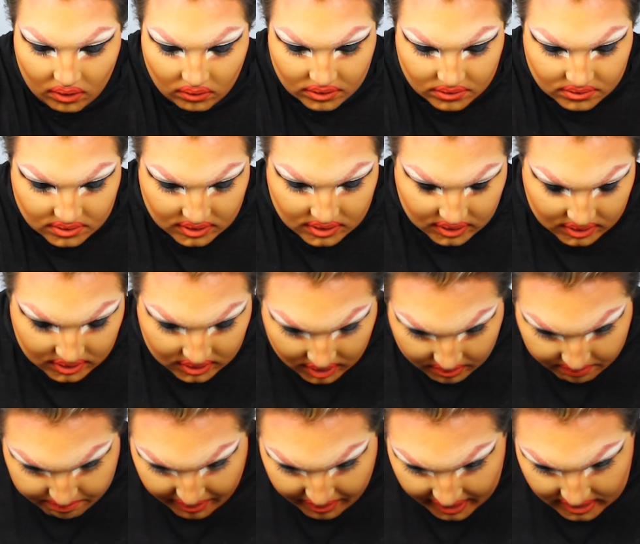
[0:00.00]
using
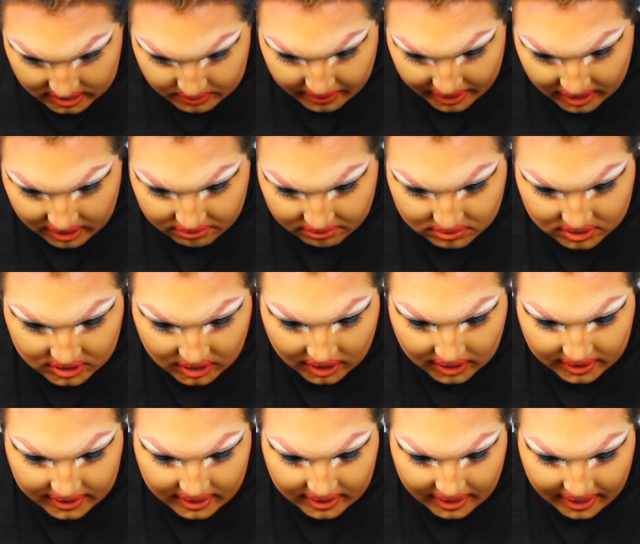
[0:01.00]
a base pair from
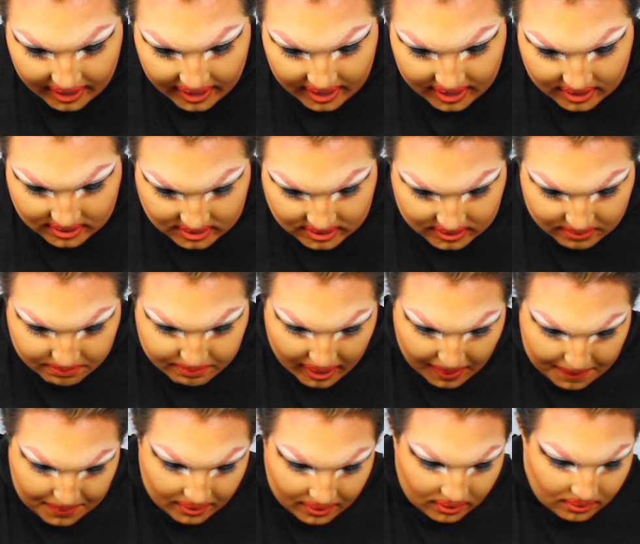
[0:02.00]
Target and some
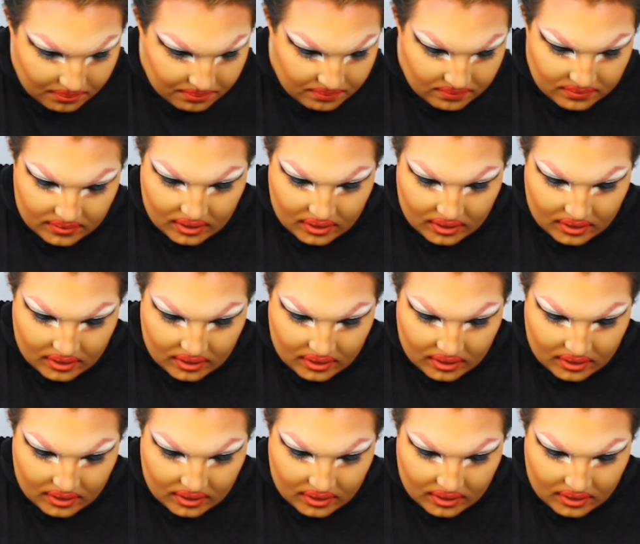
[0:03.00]
paper.